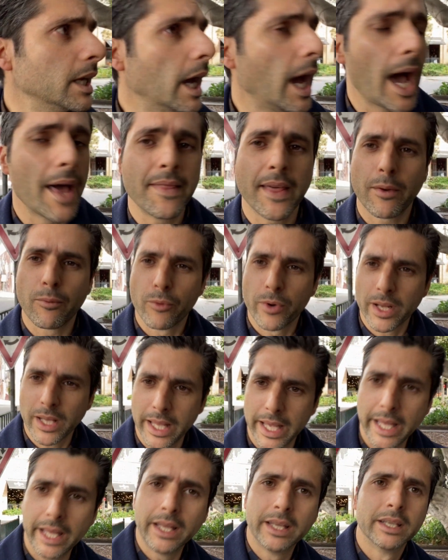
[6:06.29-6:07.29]
and then
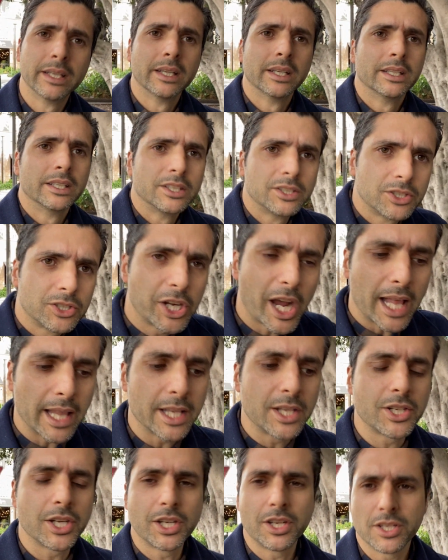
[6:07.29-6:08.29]
really
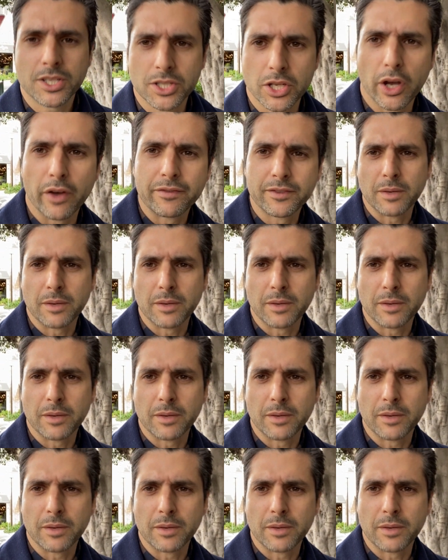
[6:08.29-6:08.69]
challenging yourself